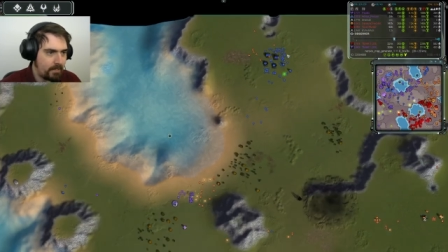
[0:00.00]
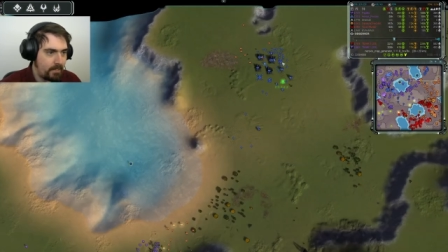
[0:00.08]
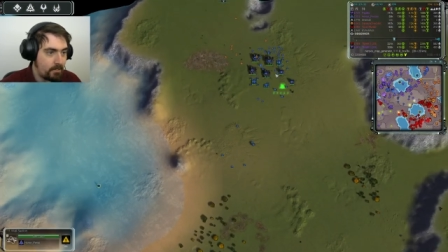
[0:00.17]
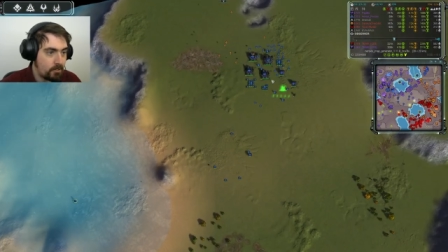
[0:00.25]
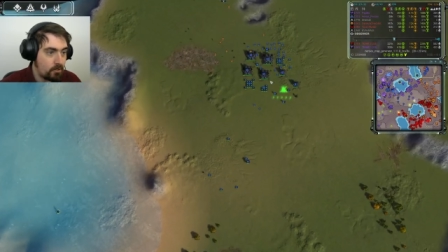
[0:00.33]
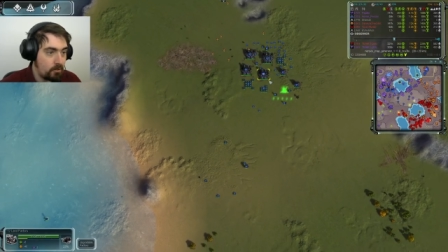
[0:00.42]

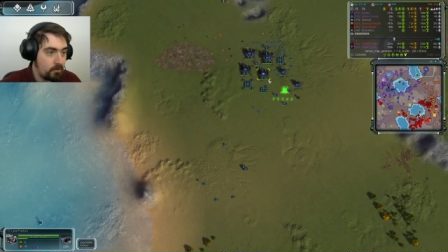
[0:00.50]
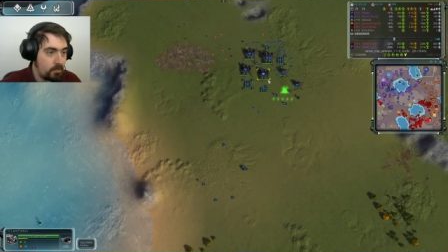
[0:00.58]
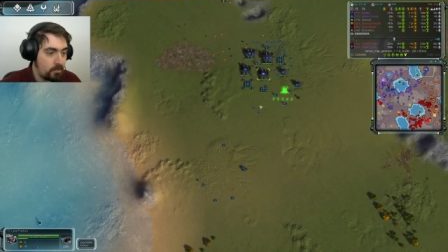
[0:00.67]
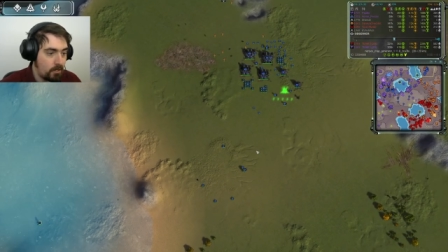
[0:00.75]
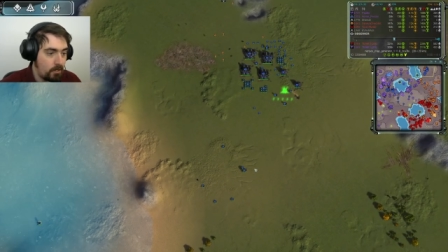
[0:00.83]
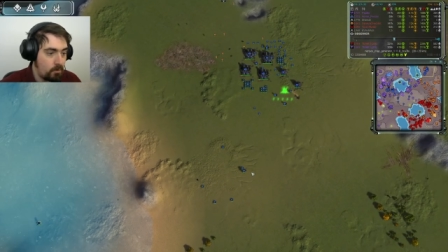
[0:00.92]
He's got
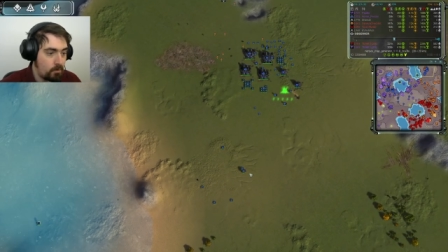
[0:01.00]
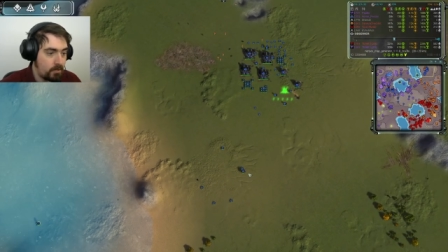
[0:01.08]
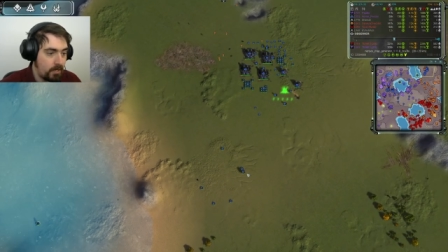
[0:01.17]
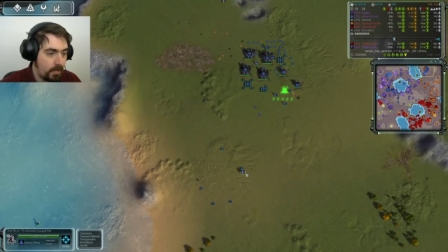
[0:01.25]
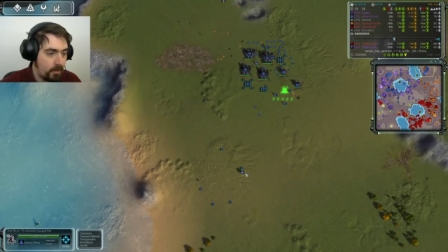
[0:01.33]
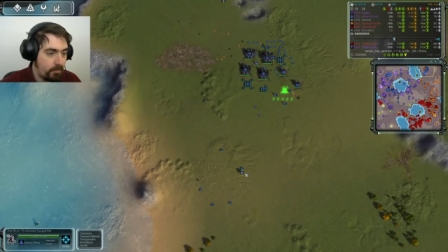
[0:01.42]
his own
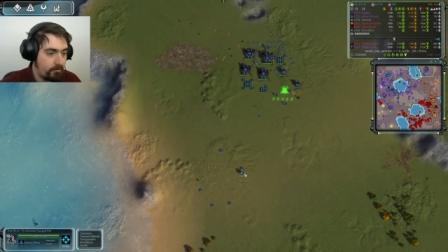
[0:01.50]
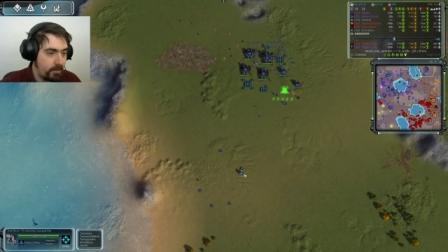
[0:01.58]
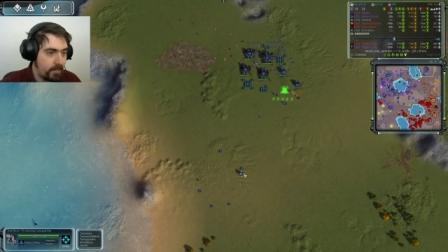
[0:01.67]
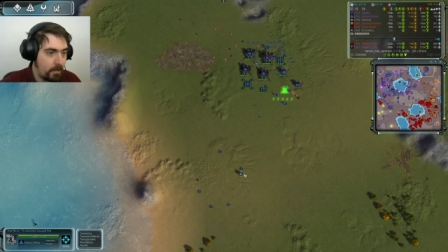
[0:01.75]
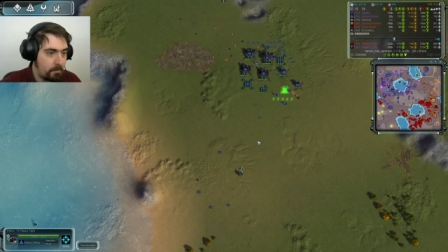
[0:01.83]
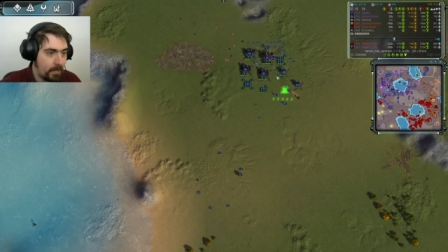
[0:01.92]
Tech 3
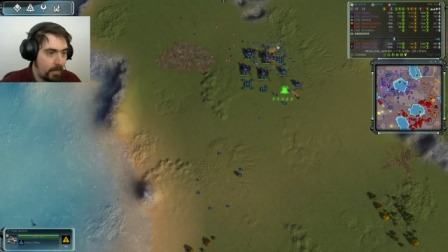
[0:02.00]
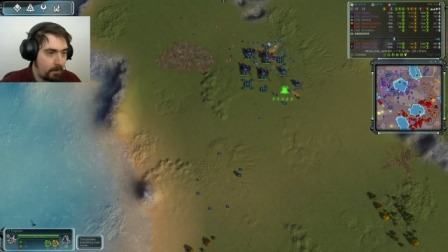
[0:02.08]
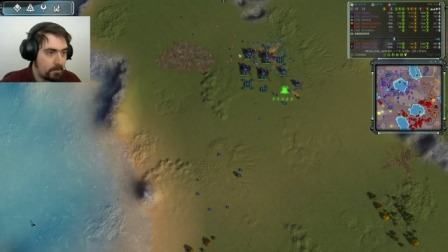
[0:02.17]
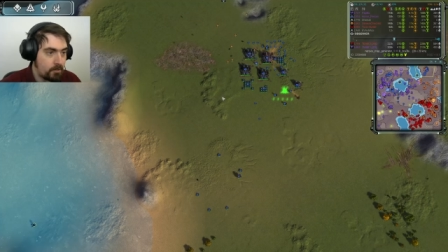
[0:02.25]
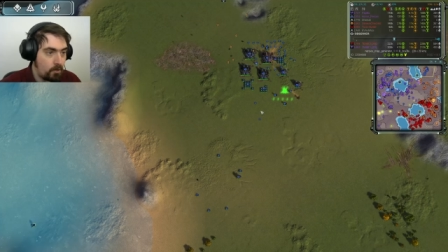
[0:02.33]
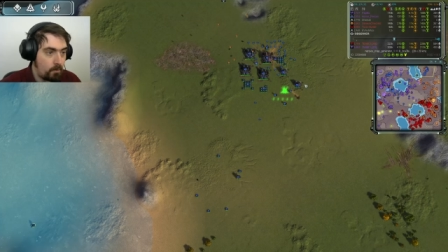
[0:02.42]
coming out.
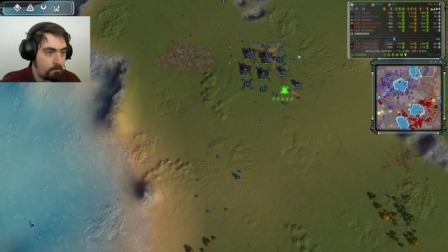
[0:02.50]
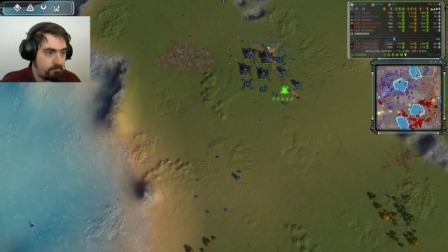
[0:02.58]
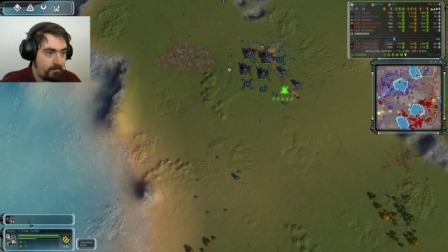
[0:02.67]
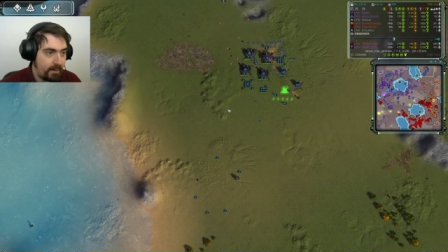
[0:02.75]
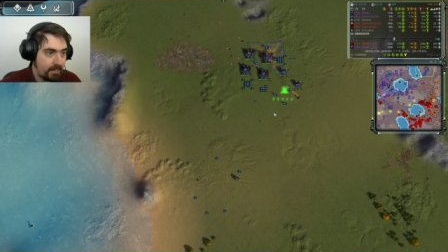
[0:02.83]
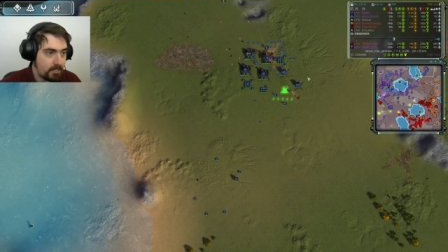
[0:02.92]
He's got
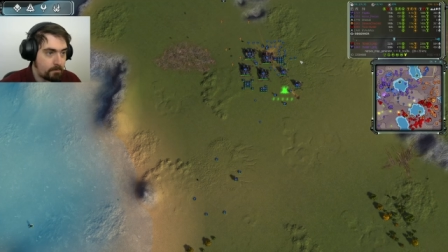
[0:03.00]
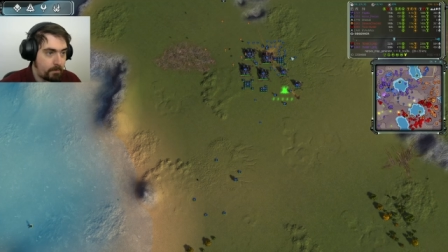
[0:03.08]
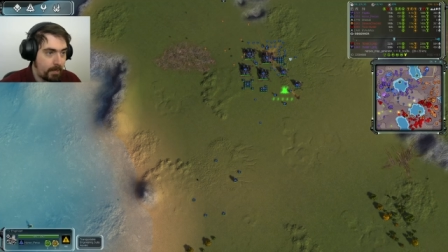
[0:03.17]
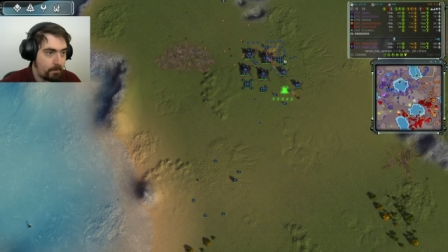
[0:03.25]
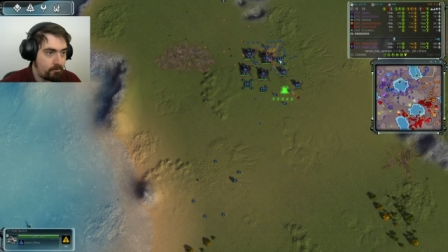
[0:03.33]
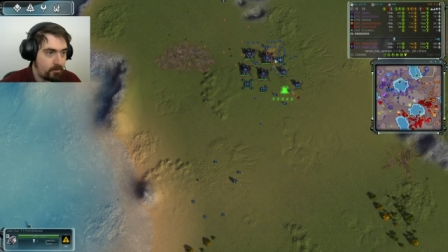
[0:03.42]
Bricks
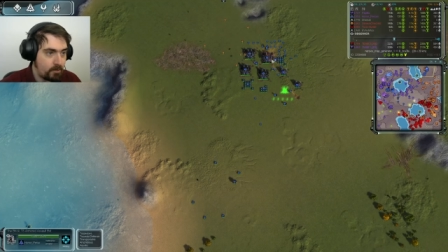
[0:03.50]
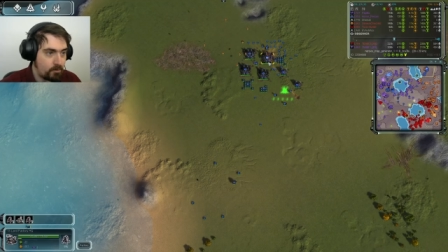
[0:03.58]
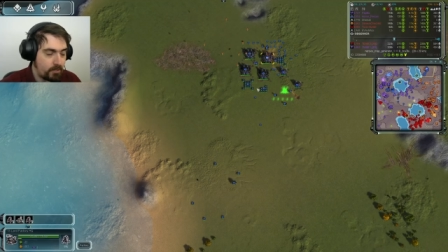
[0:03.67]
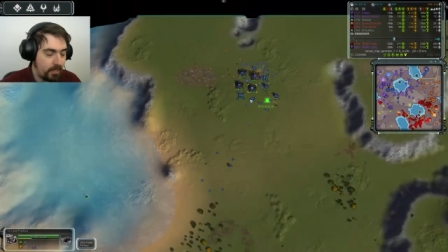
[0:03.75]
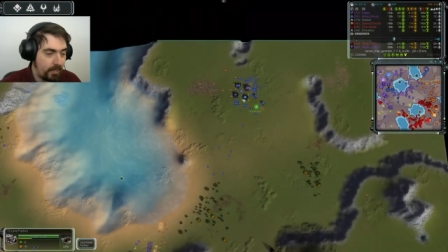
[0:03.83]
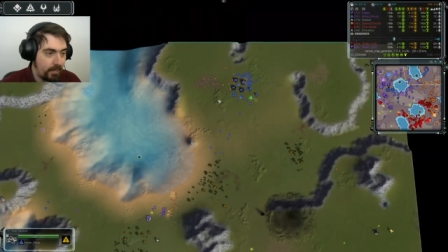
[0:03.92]
being
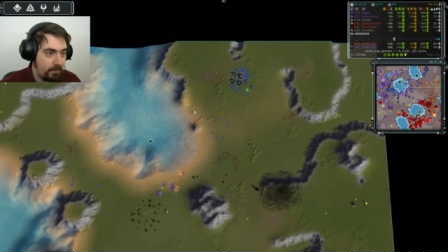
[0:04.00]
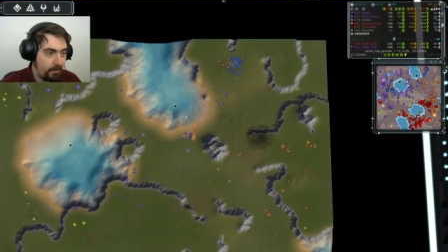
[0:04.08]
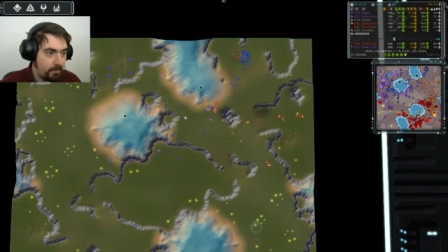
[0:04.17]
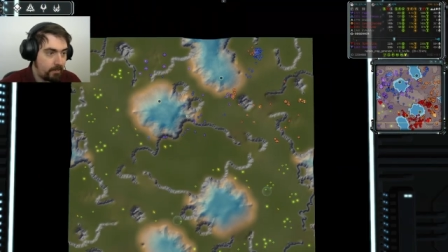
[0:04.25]
produced here.